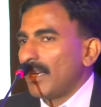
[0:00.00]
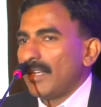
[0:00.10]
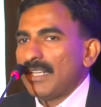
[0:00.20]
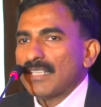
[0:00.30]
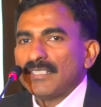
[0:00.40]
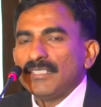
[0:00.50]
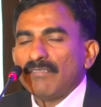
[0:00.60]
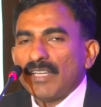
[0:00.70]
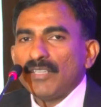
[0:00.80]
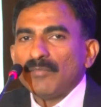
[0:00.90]
And lastly, the
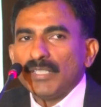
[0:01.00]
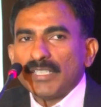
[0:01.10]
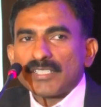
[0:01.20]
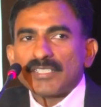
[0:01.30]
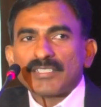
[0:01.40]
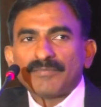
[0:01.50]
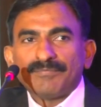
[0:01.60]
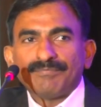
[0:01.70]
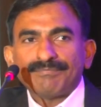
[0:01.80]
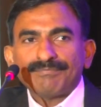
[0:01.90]
value and implications.
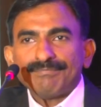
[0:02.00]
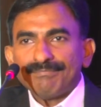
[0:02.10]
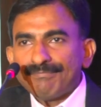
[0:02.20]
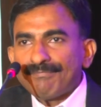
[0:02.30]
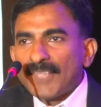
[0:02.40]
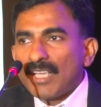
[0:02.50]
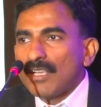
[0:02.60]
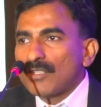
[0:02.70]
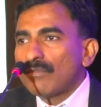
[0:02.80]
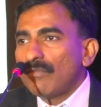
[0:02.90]

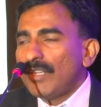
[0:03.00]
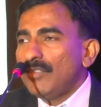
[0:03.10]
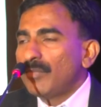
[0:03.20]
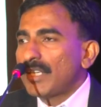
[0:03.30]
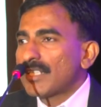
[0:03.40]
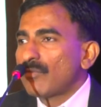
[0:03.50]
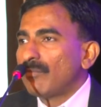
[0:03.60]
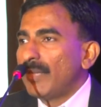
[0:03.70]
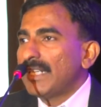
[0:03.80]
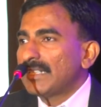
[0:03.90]
So for value implication,
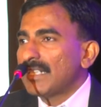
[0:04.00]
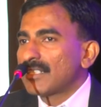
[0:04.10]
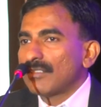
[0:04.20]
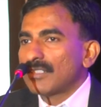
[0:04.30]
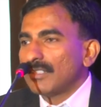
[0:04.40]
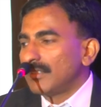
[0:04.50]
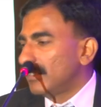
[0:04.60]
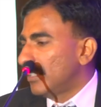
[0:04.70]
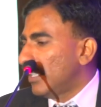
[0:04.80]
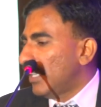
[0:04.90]
when big data is
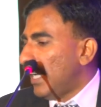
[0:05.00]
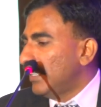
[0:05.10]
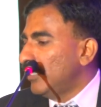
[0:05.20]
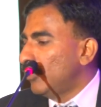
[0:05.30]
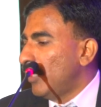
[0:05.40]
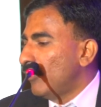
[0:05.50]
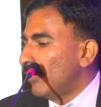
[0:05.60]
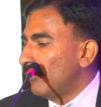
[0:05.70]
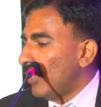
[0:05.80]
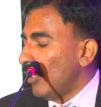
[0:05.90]
concerned, I think today
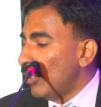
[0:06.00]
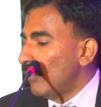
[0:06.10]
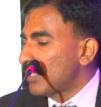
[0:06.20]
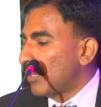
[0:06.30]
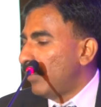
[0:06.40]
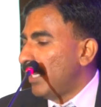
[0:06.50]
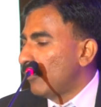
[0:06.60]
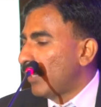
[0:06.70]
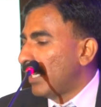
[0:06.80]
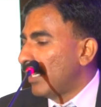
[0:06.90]
a lot of us are
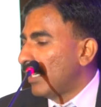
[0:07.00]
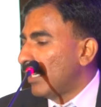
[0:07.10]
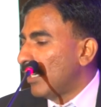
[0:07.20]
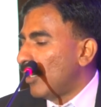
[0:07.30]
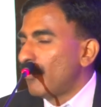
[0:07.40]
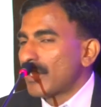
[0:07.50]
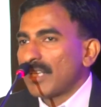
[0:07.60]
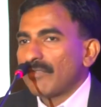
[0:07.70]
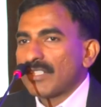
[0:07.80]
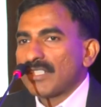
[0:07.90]
playing where
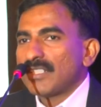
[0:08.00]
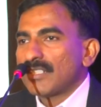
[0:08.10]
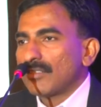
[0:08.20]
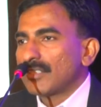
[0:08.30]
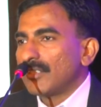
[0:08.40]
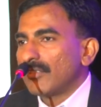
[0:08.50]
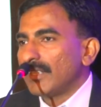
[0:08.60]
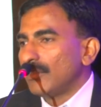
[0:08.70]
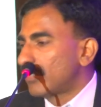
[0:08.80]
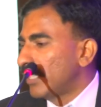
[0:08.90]
operational efficiency is concerned,
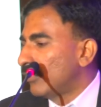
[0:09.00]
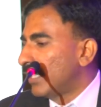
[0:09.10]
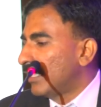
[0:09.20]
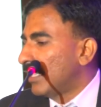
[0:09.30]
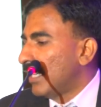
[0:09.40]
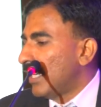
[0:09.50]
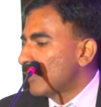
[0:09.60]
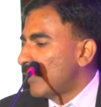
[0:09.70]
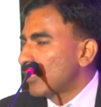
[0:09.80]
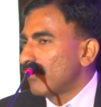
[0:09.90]
right? You try to get
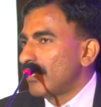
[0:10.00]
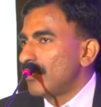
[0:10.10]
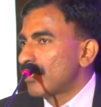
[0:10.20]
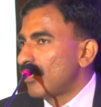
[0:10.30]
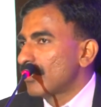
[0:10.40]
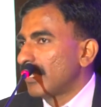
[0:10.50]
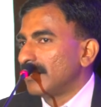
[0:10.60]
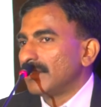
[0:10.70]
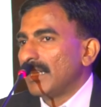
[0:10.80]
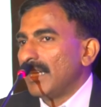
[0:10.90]
as much of reduced cost
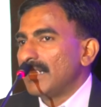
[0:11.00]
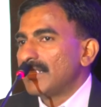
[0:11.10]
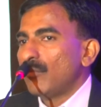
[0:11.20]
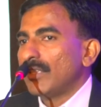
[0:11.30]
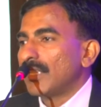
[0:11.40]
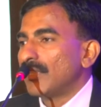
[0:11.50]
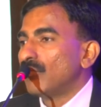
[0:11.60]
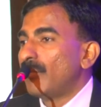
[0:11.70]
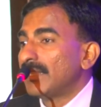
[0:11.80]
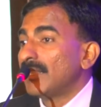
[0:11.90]
and see what you can
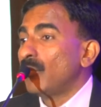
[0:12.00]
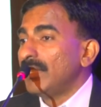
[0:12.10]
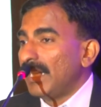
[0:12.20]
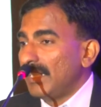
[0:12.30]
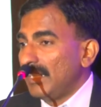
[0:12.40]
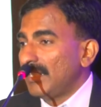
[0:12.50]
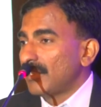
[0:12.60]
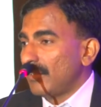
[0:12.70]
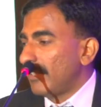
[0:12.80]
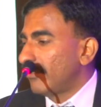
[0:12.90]
do better with the analytics
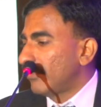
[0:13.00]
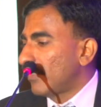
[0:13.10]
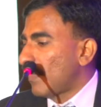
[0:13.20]
that you have.